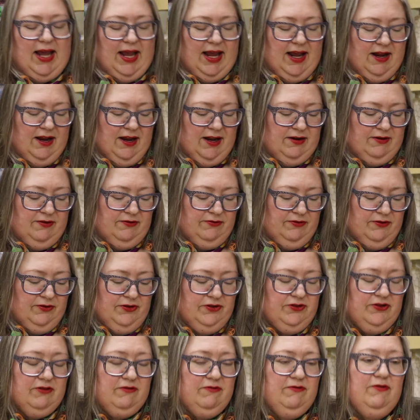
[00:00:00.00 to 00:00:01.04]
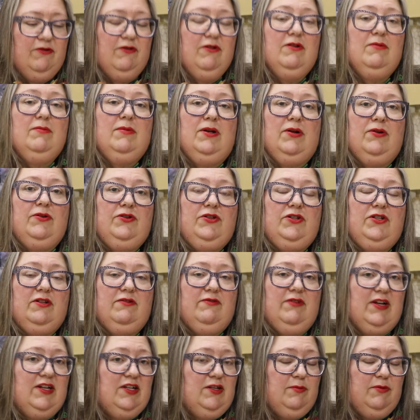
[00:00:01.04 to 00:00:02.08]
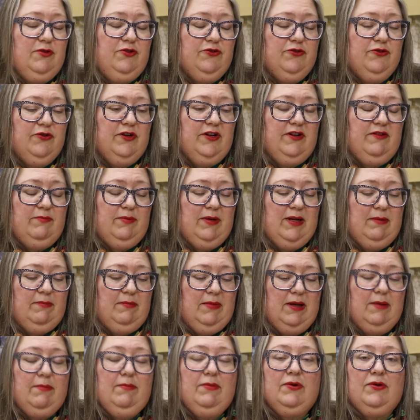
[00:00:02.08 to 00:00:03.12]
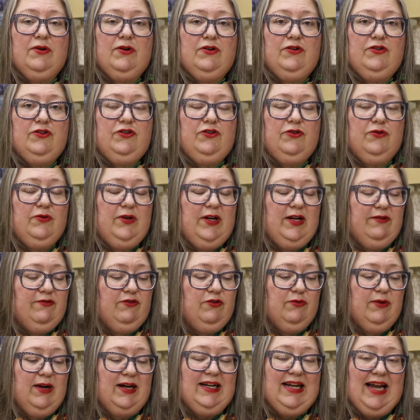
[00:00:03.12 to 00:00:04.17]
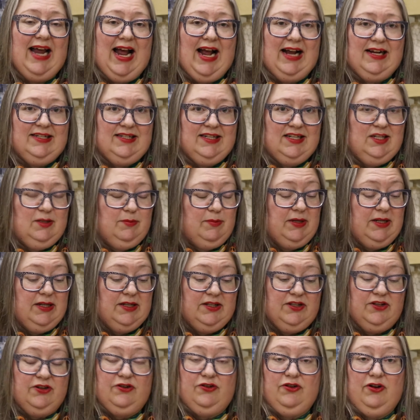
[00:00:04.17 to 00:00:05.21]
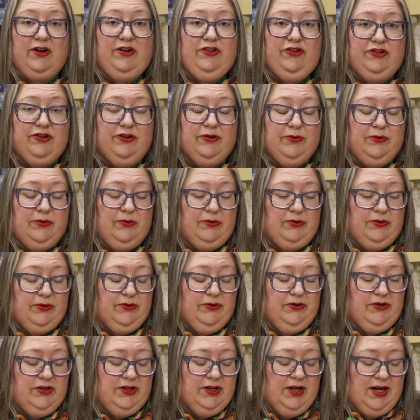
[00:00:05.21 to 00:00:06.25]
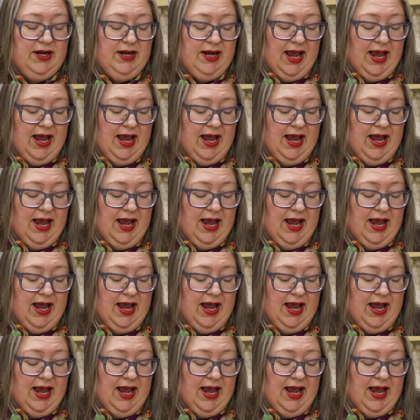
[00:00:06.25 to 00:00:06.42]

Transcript: And first and foremost, the vast majority of band members don't have direct access because they're not shareholders.